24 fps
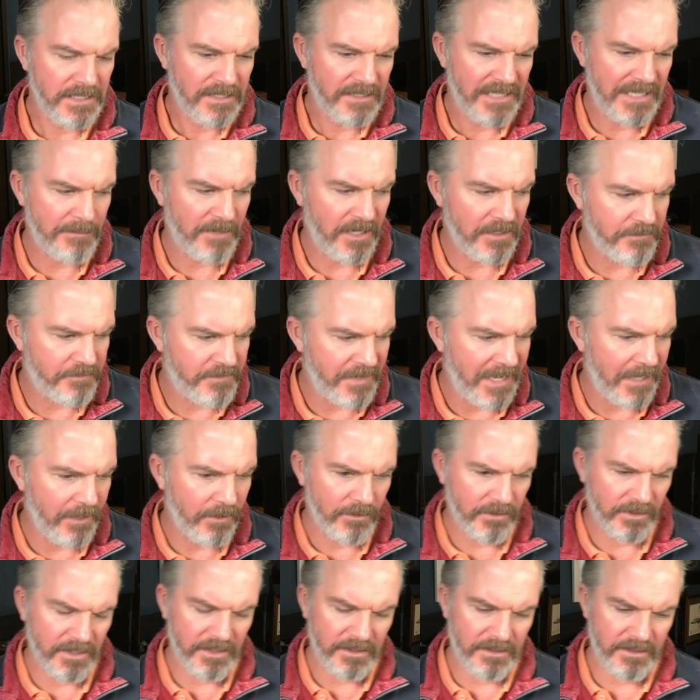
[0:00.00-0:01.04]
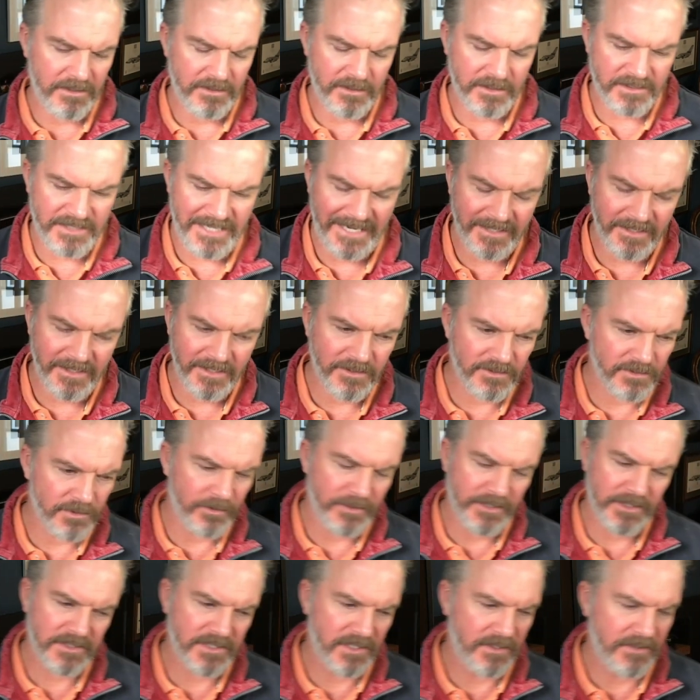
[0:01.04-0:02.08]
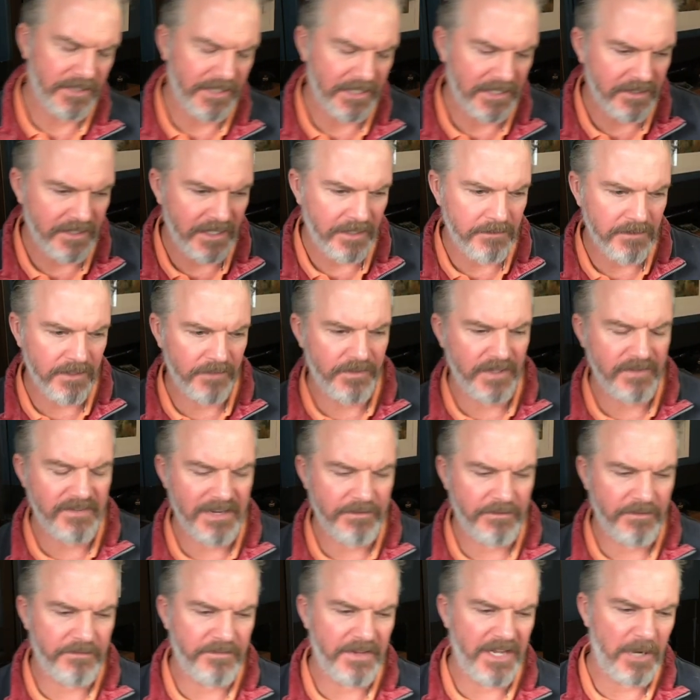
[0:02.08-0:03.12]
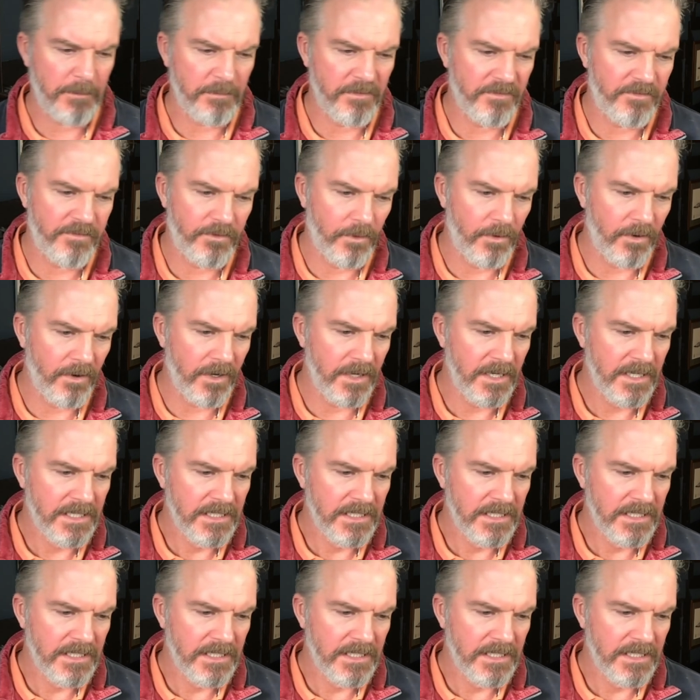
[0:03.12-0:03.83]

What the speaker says: They might fail on a tanking sortie or something. And then if they've never failed before,